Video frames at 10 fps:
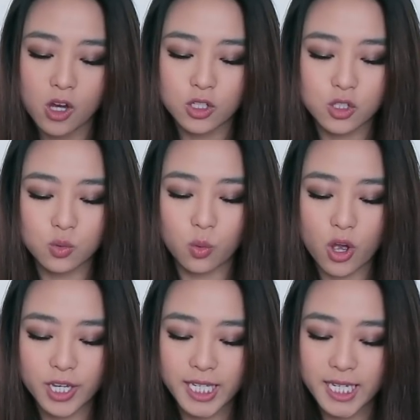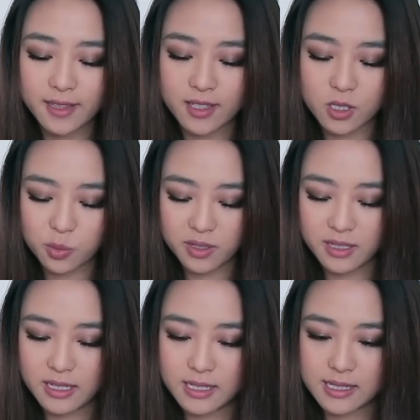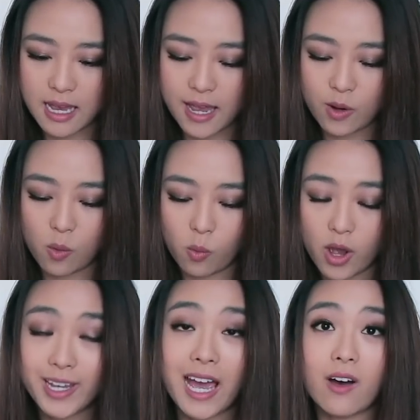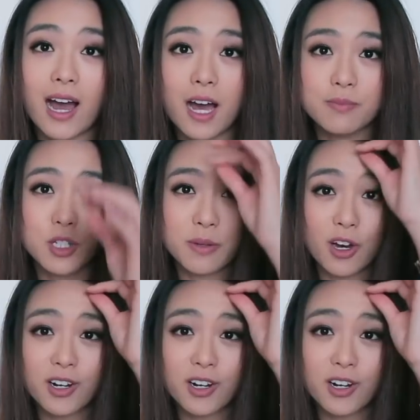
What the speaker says: Swerkit, this one is a workout app. To be